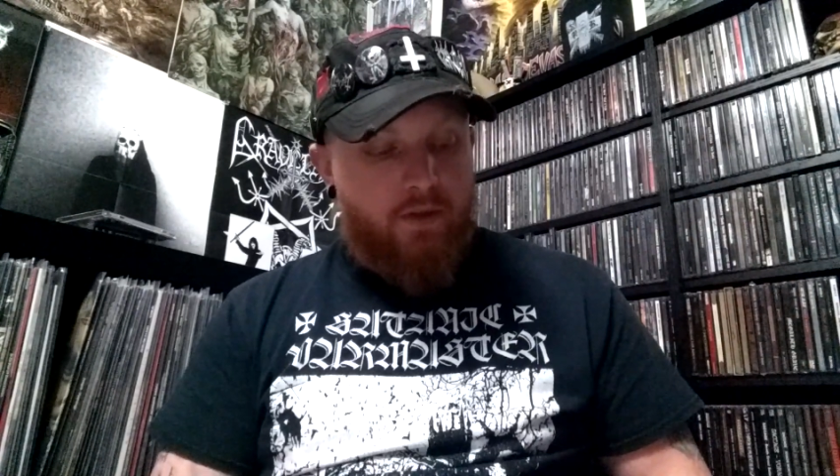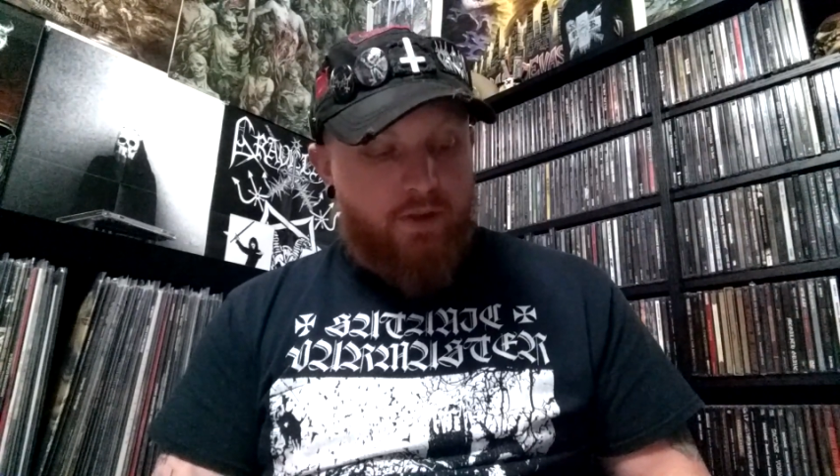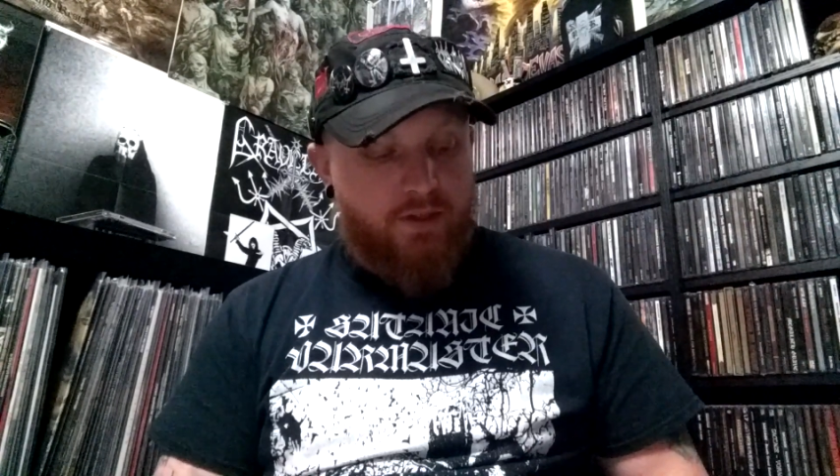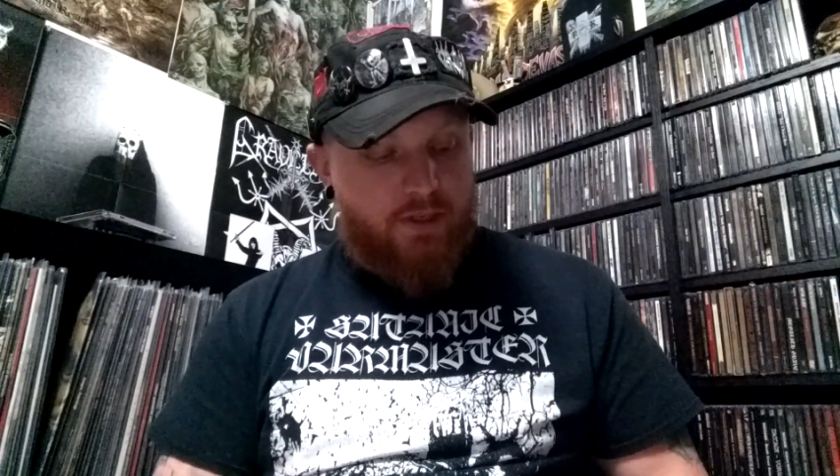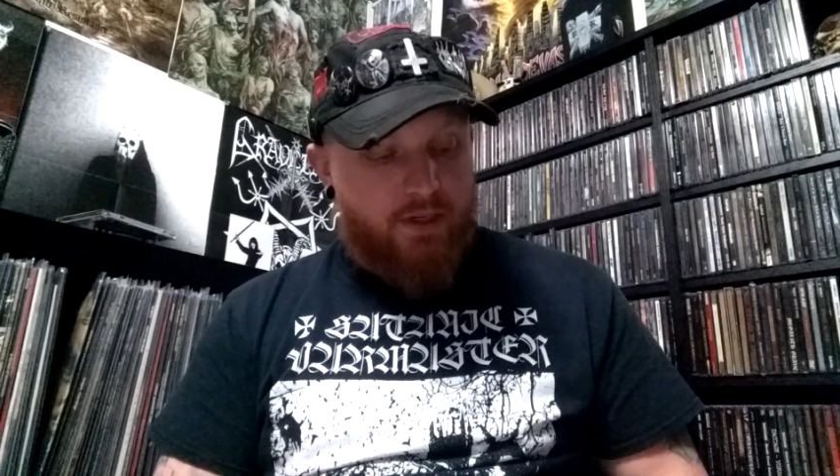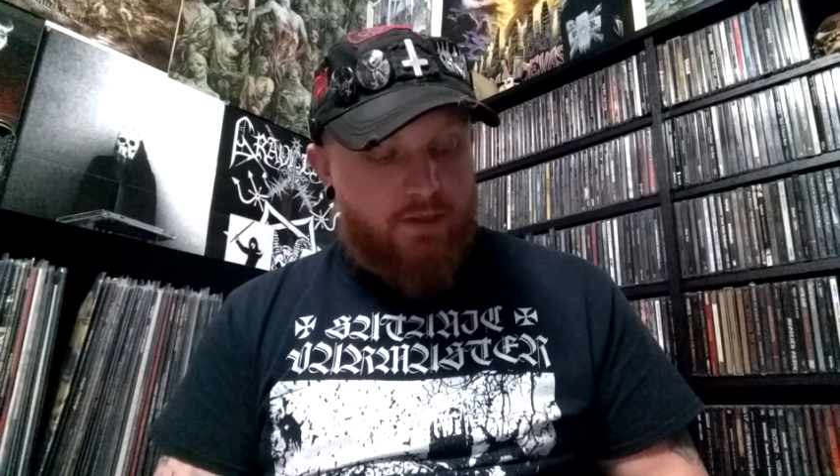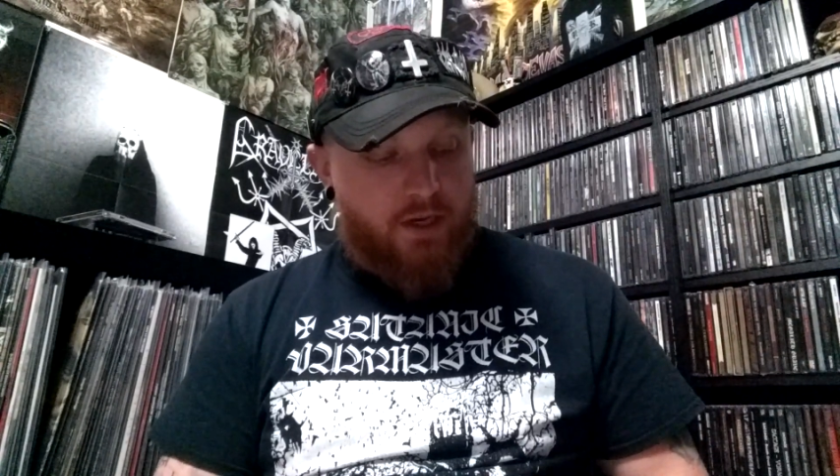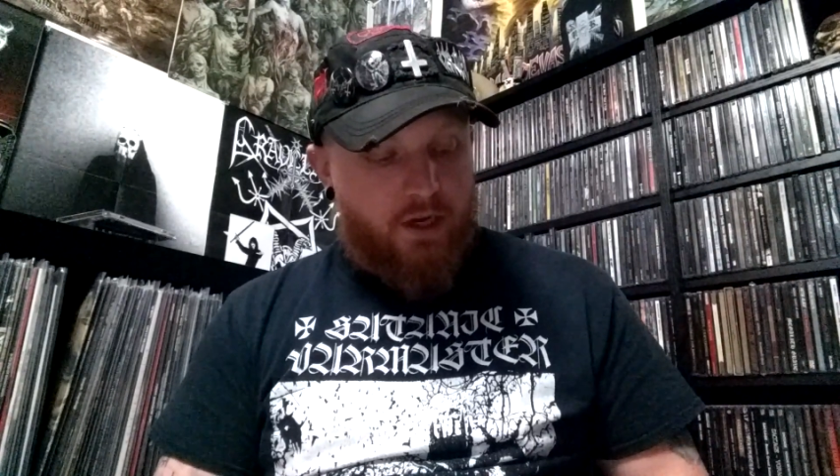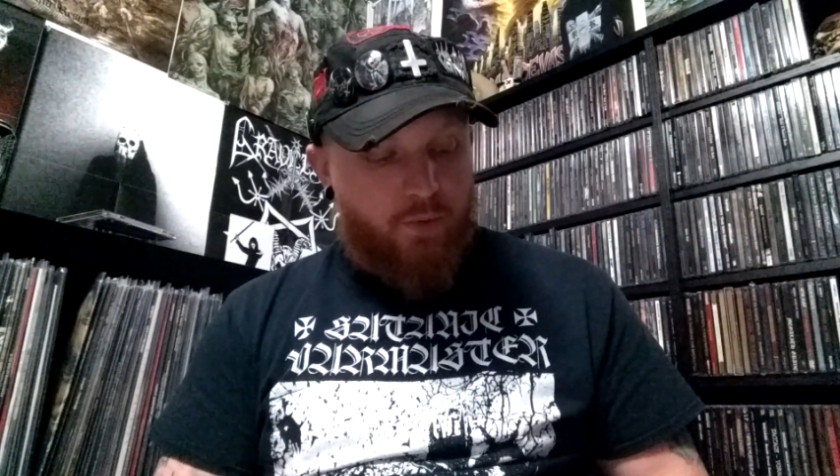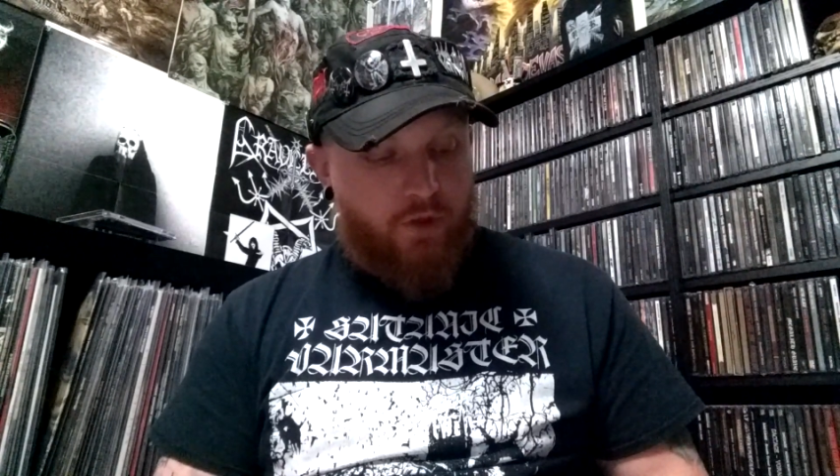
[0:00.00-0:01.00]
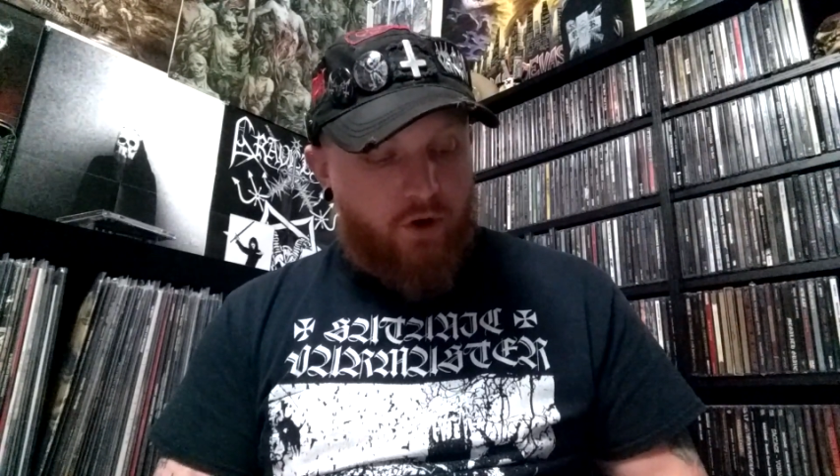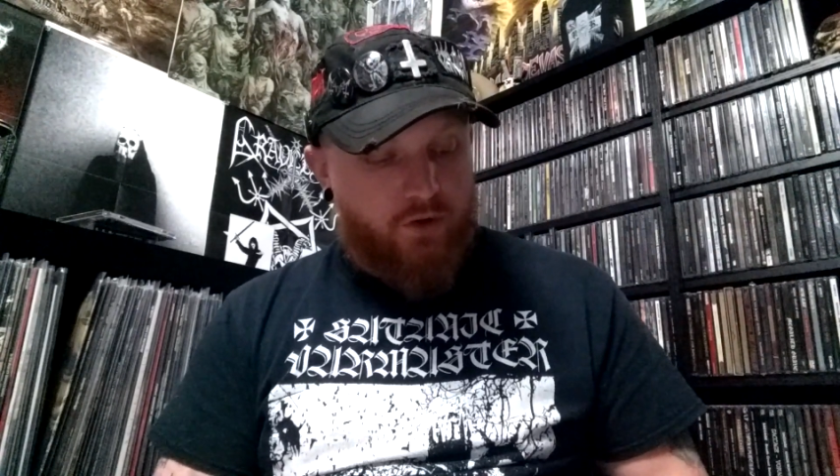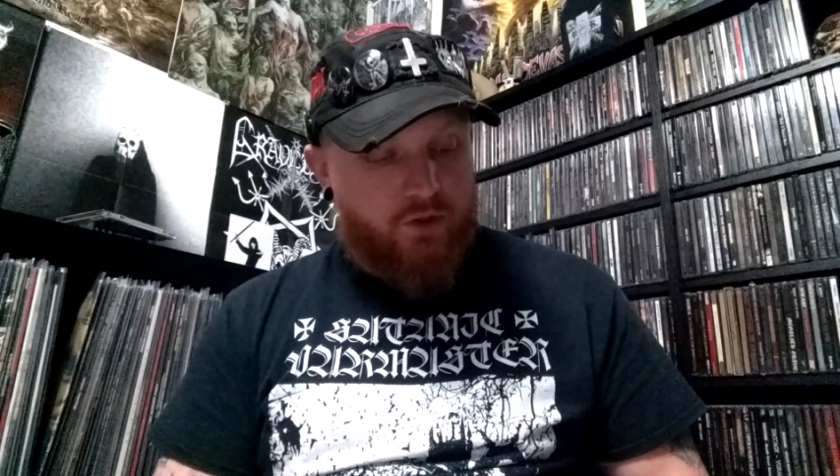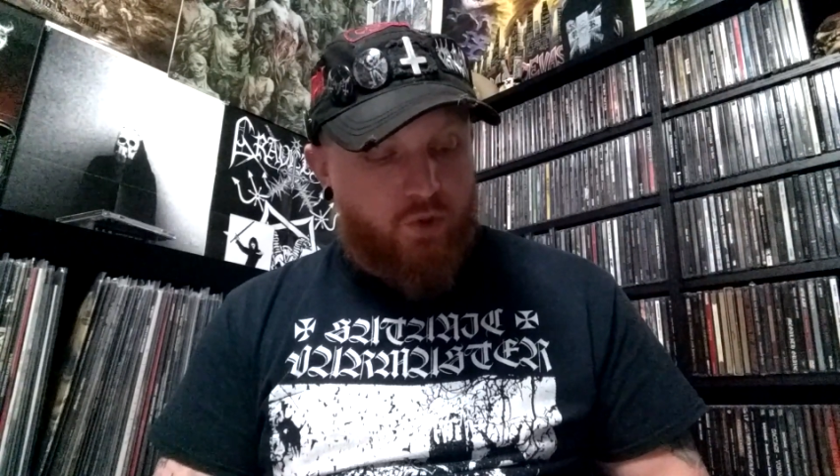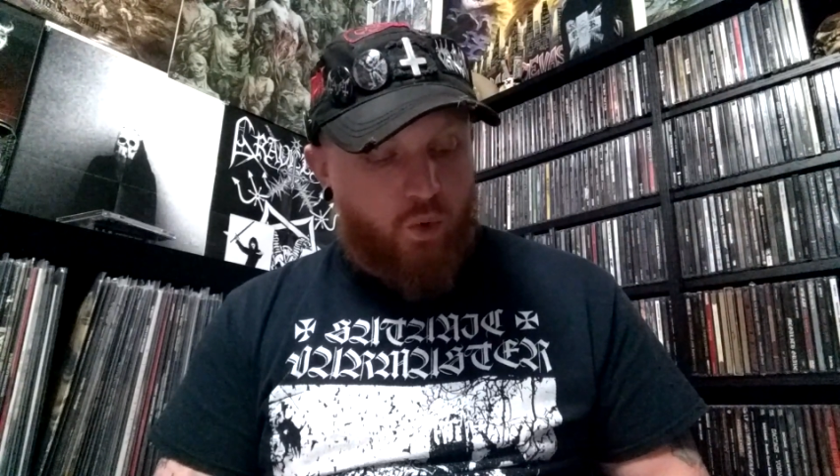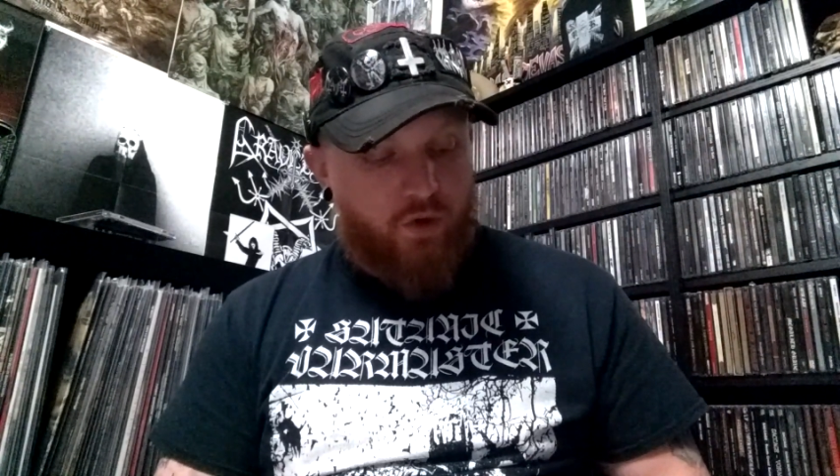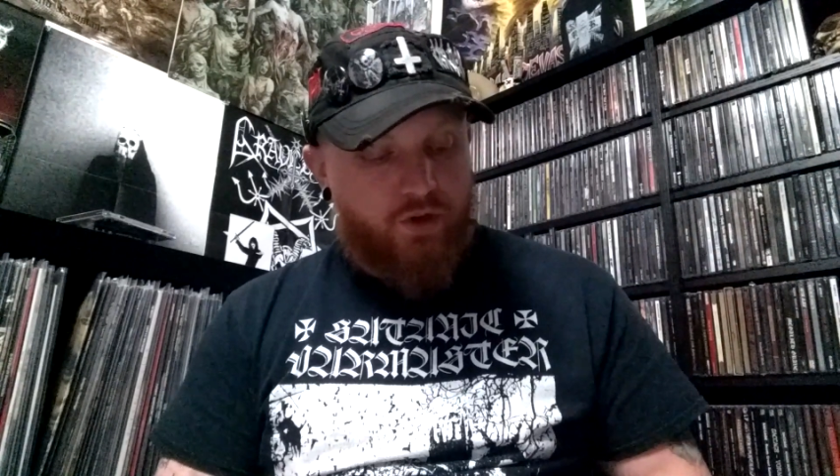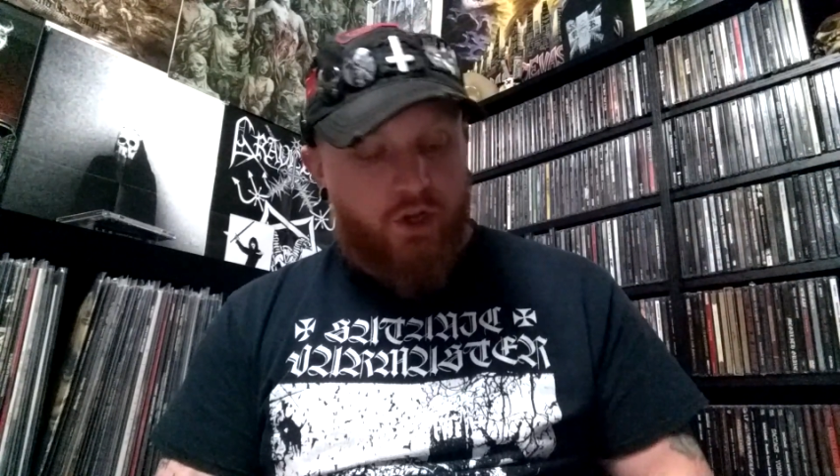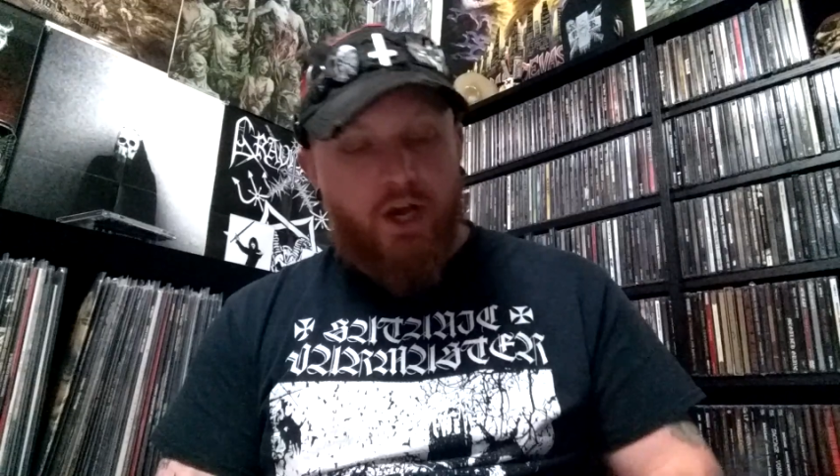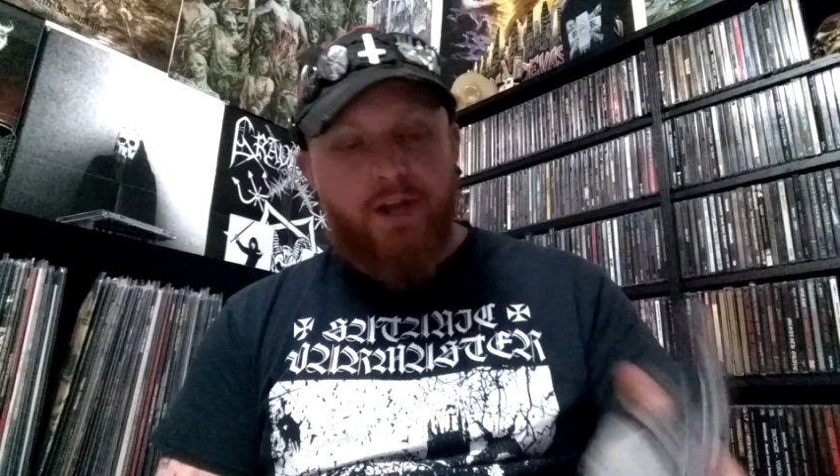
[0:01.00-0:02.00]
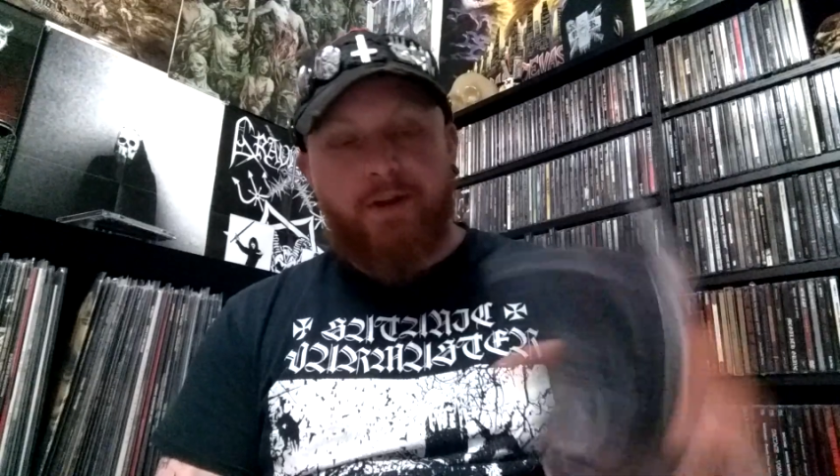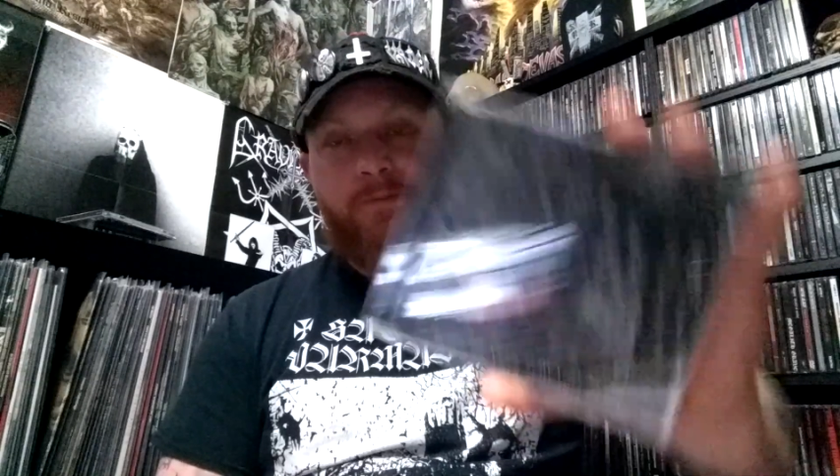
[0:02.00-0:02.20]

This is with Hearts Toward None